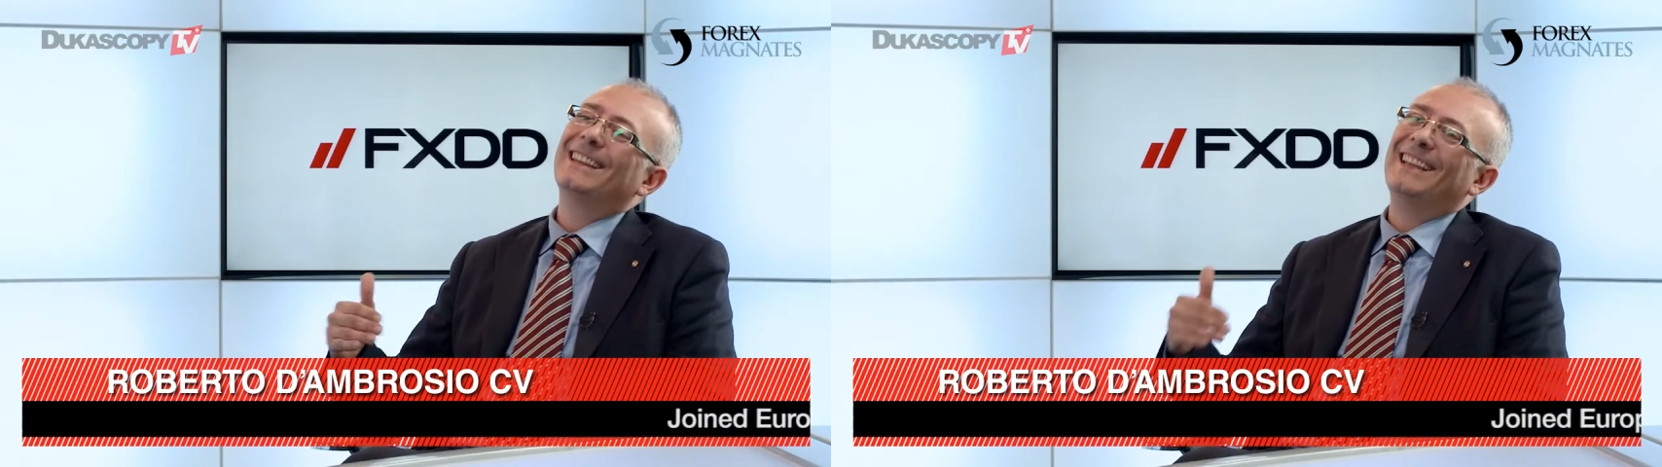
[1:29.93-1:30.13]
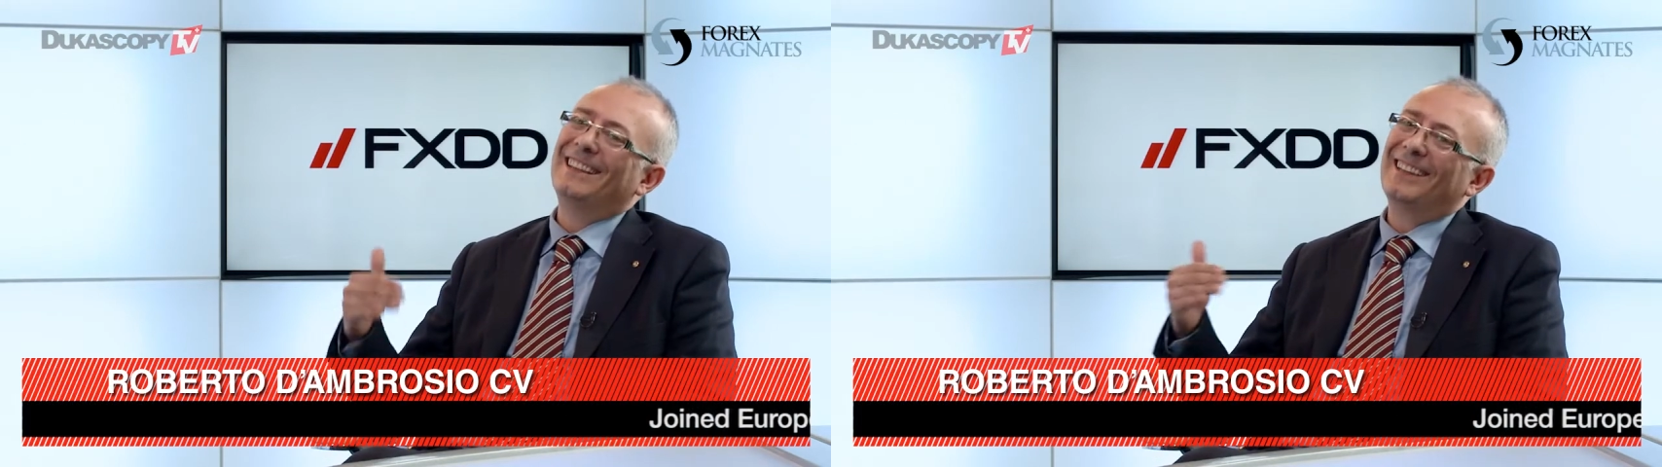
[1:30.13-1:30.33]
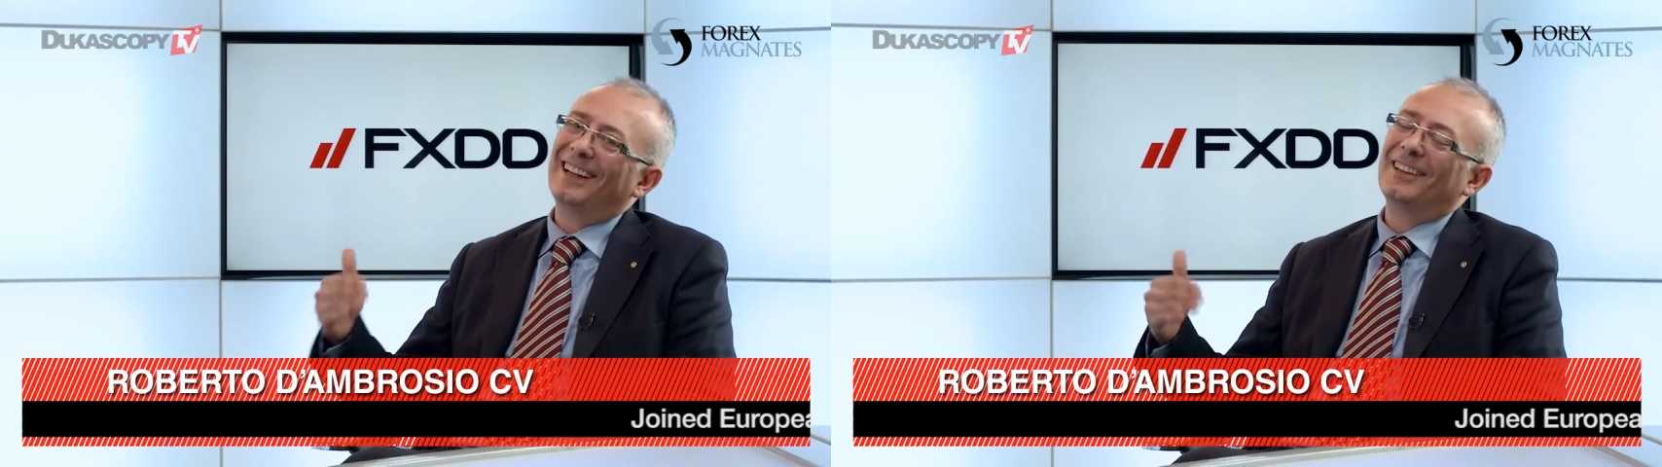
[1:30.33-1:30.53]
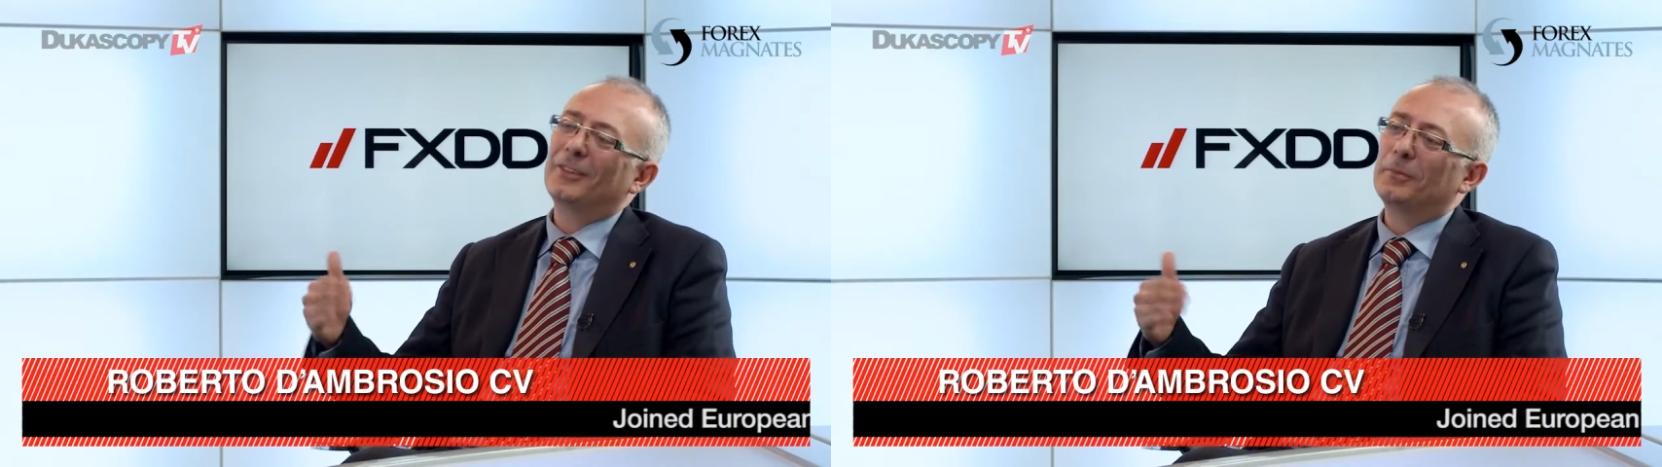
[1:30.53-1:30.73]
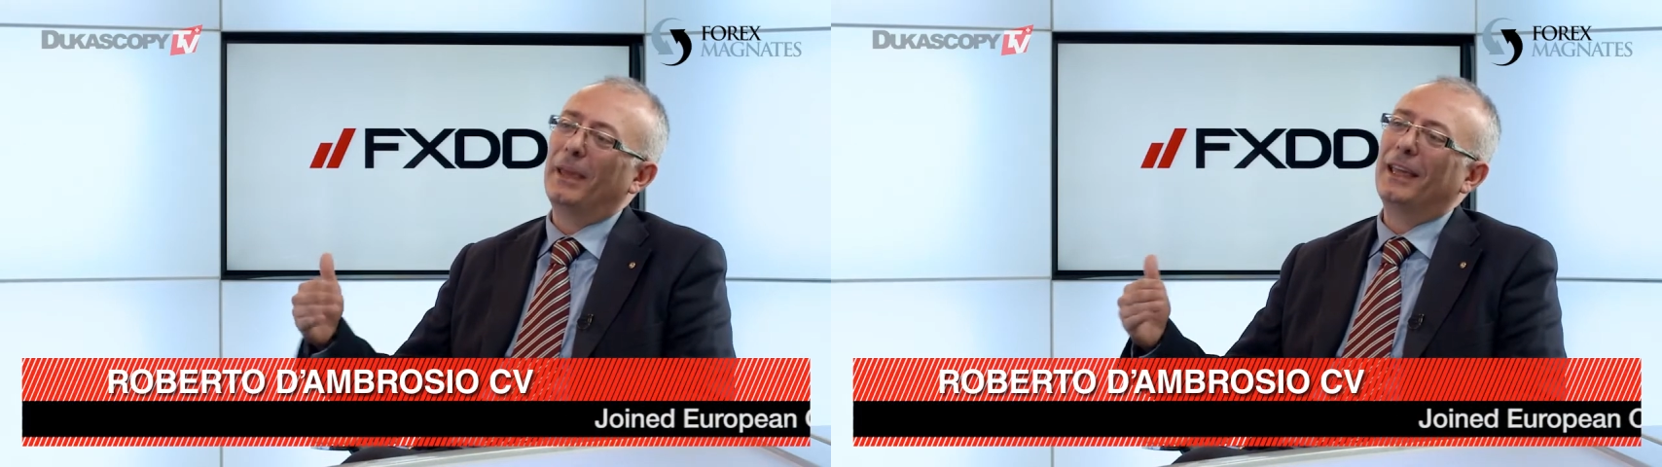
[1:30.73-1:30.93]

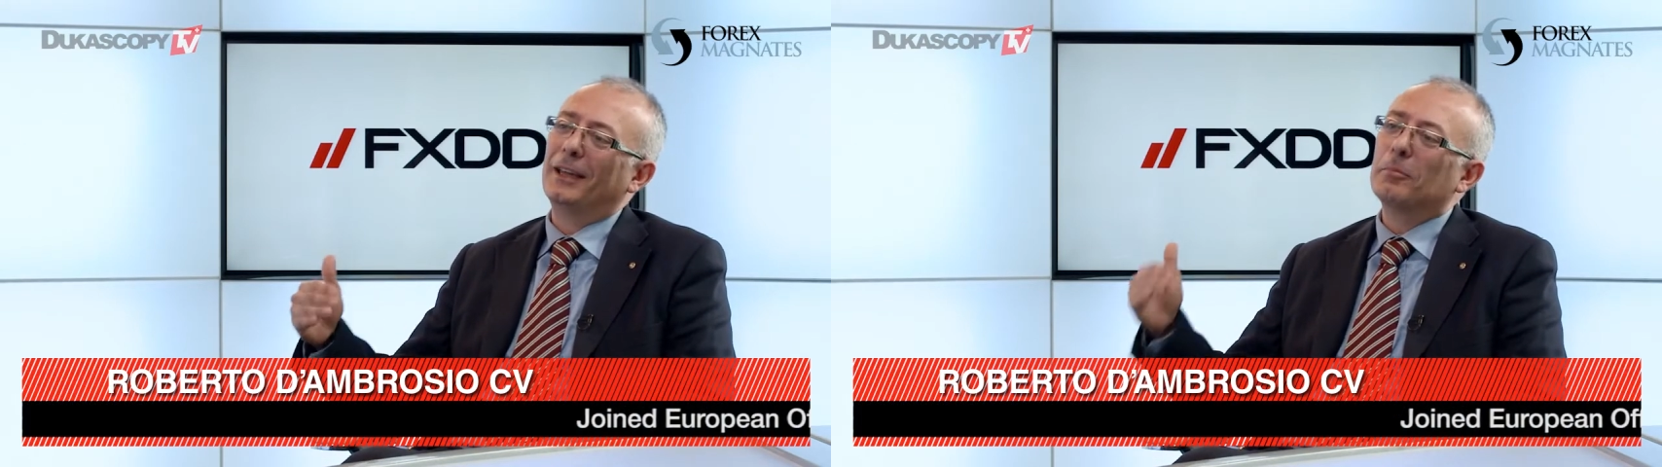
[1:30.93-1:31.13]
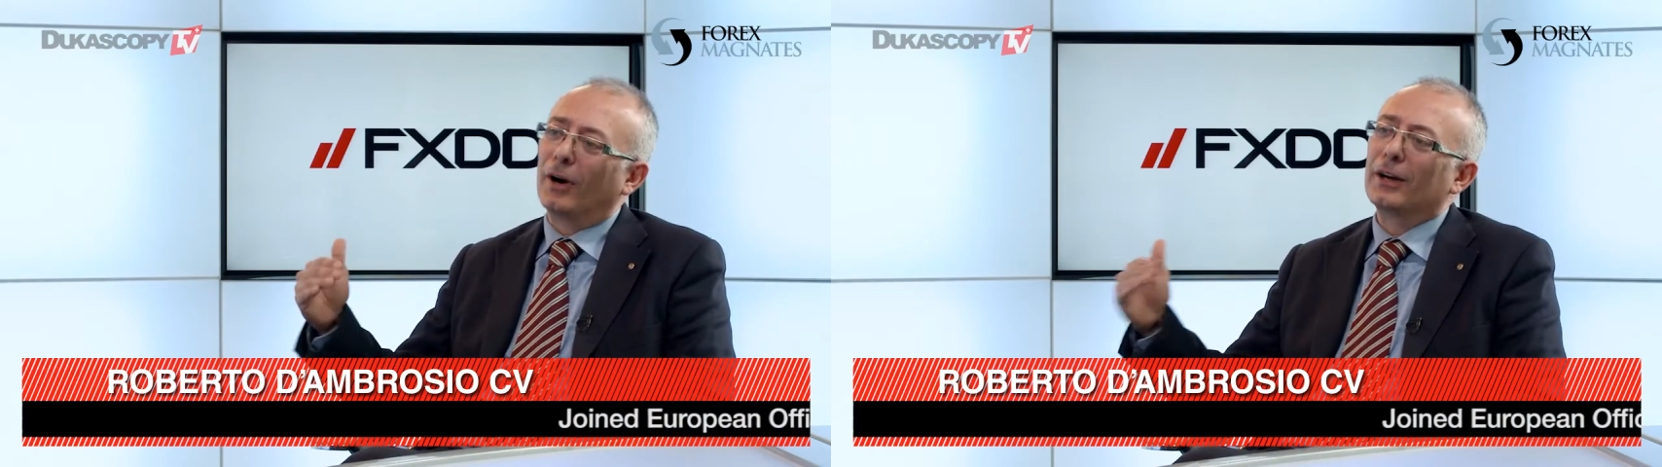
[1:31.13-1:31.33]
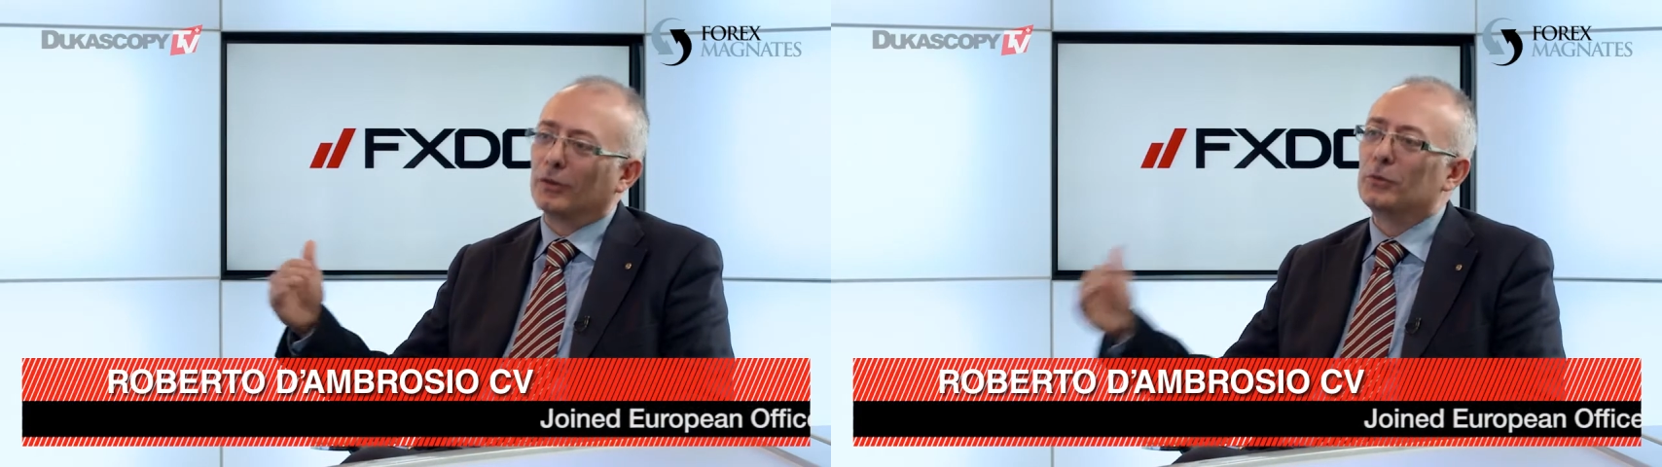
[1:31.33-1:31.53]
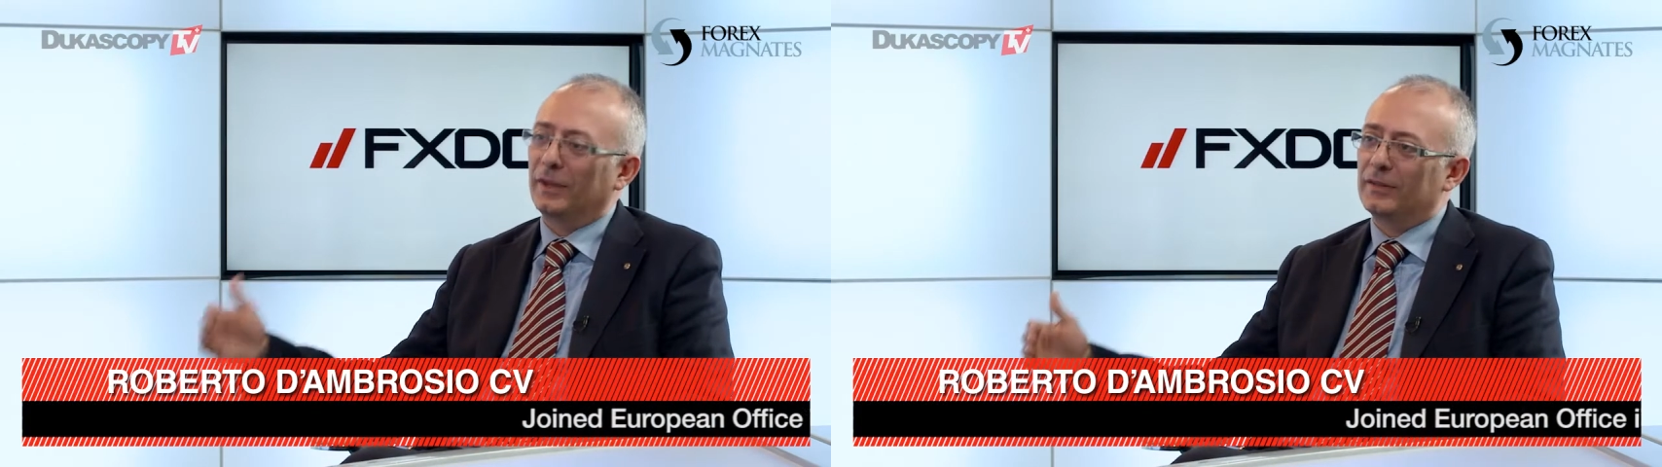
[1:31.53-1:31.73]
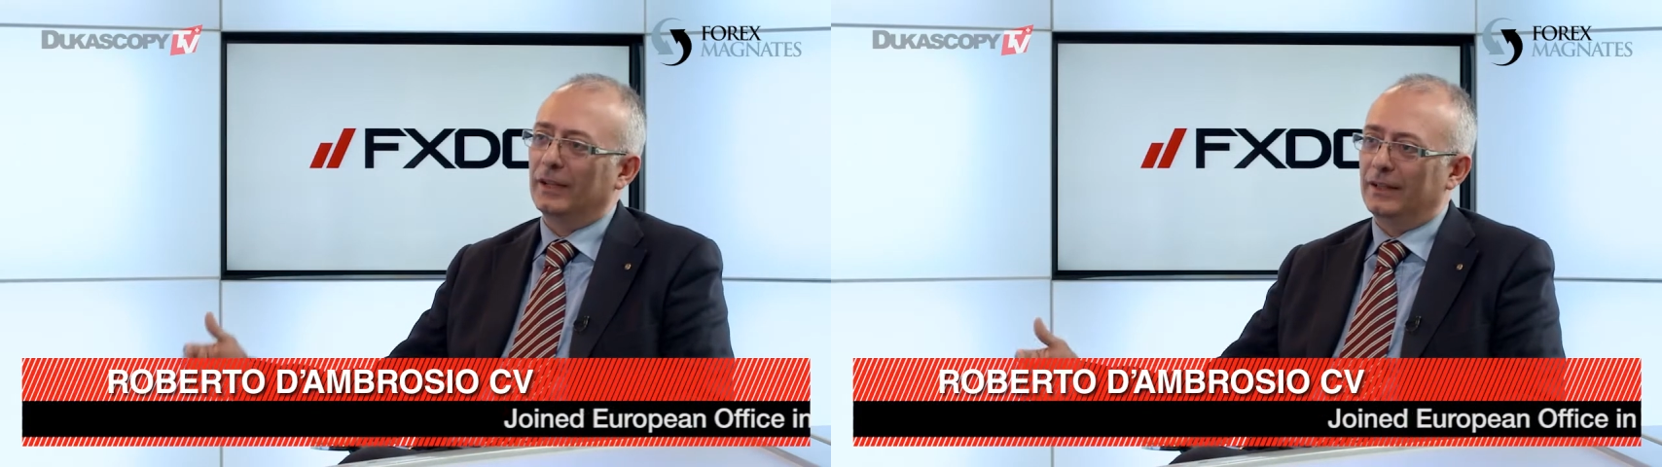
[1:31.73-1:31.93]
Italian-speaking part of
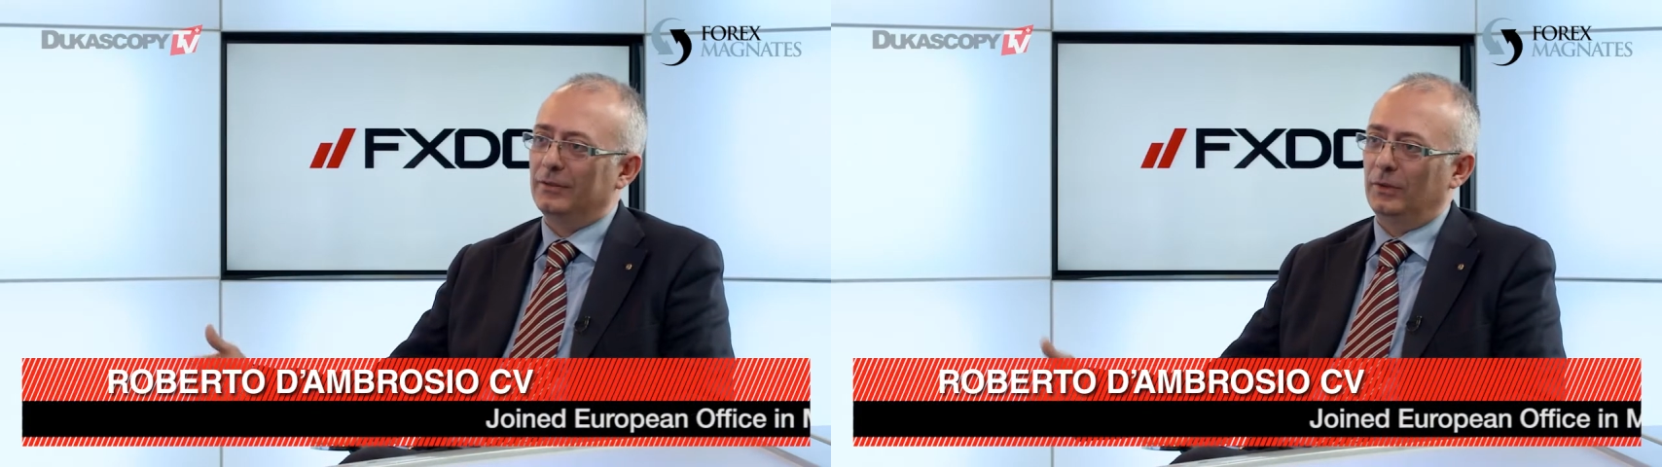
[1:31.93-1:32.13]
Switzerland,